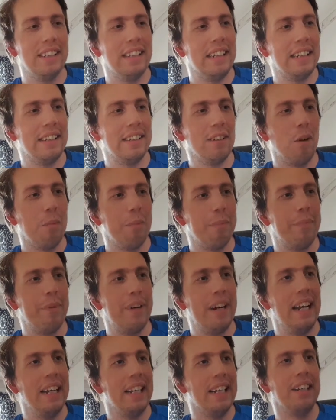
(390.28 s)
like some
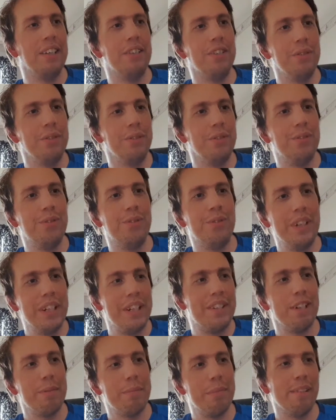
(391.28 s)
bragging to
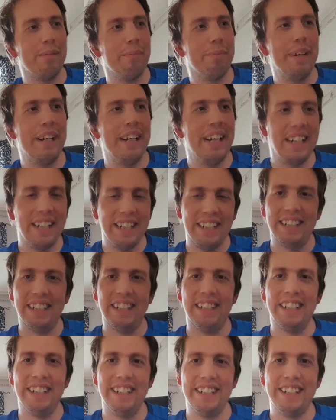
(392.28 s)
Twitch about banning
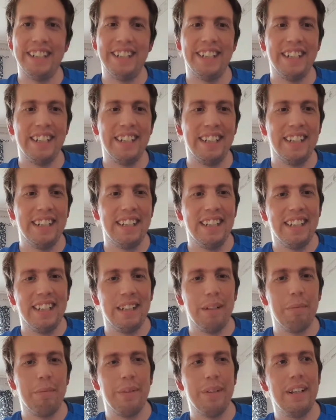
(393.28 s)
Alinity.
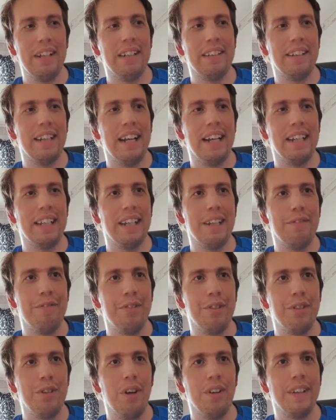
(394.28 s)
It's like,
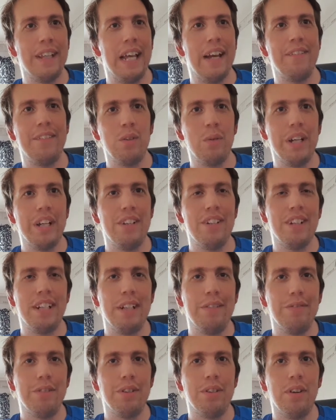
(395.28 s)
if you don't have Twitch
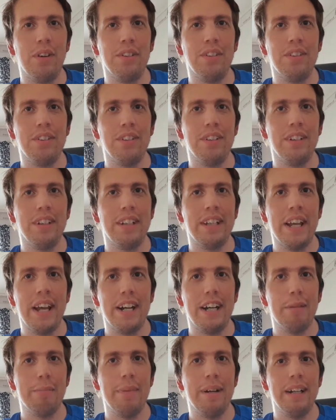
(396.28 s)
and if you don't
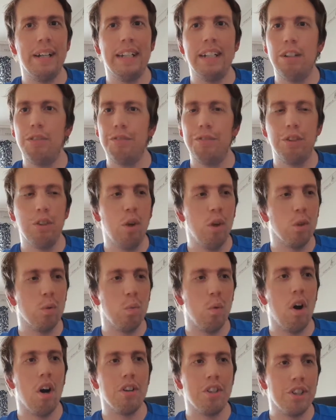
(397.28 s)
care about, and if you
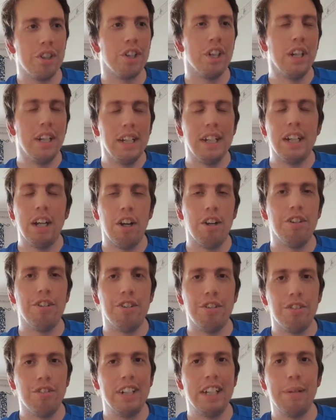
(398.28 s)
don't watch her
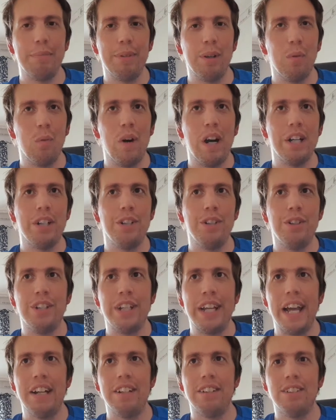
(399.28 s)
stream, then why do you
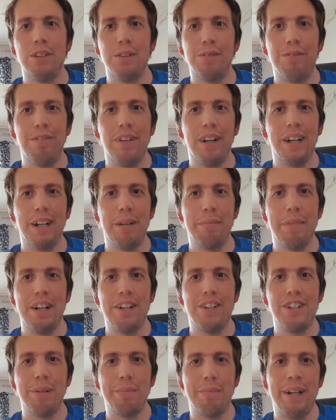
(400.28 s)
care so fucking
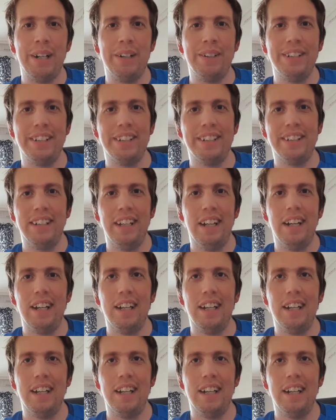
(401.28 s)
much about it?